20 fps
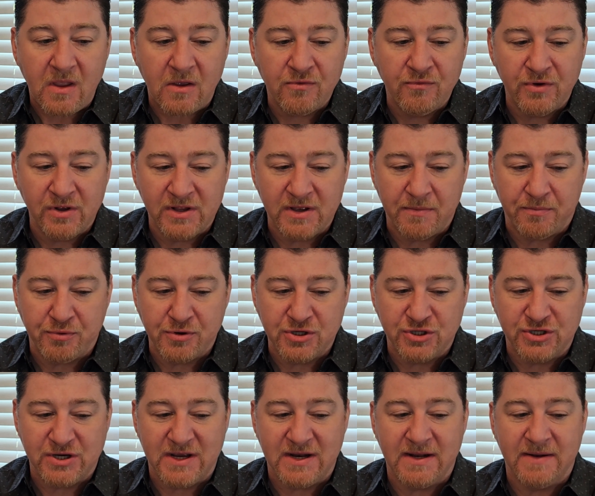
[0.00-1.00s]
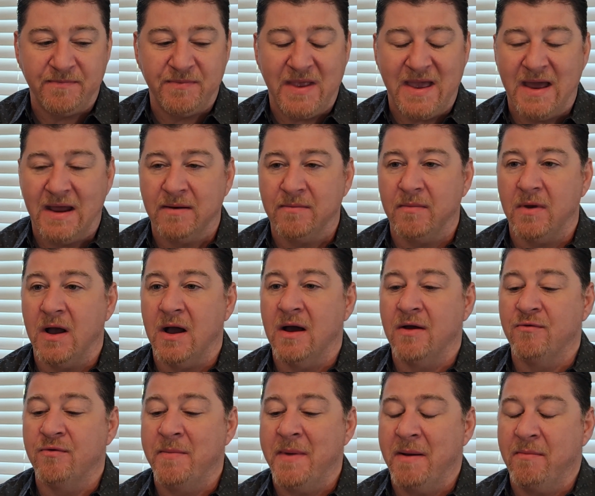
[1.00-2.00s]
Really appreciate it. And
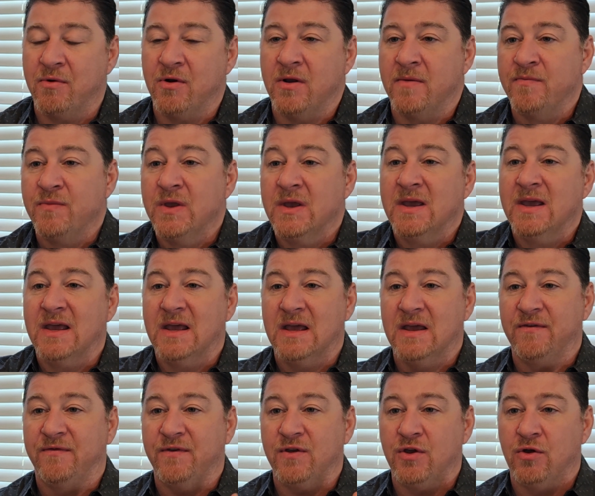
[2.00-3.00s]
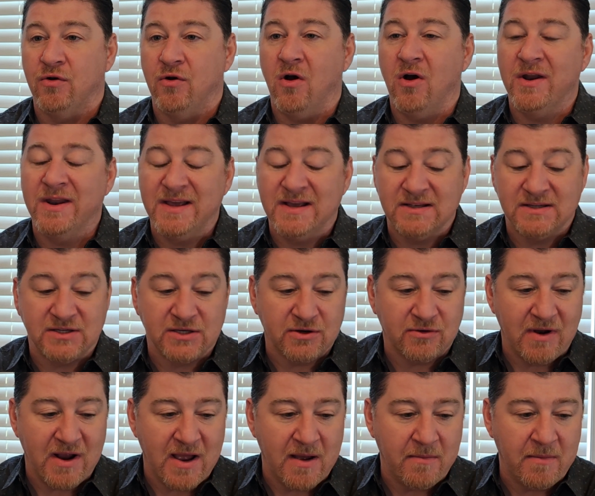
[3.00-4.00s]
remember, if you're on
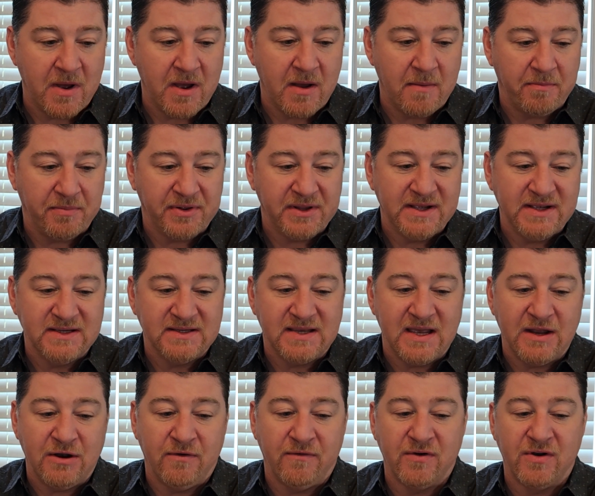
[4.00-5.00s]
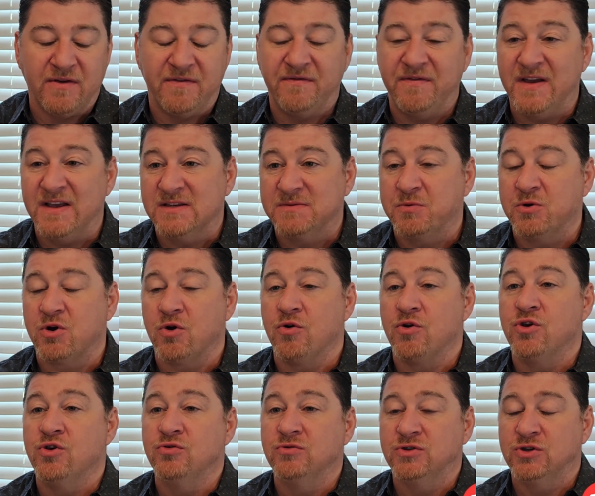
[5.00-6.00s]
Instagram, please head over to Facebook or
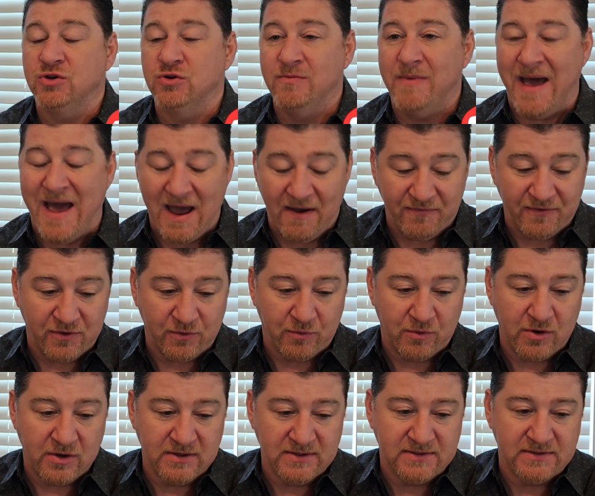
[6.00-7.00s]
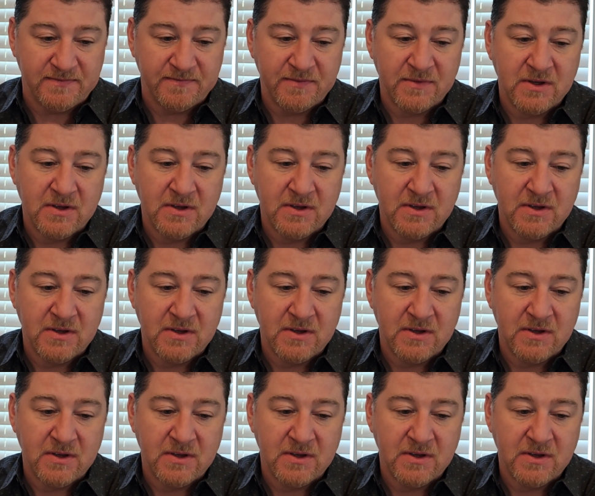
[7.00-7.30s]
YouTube afterwards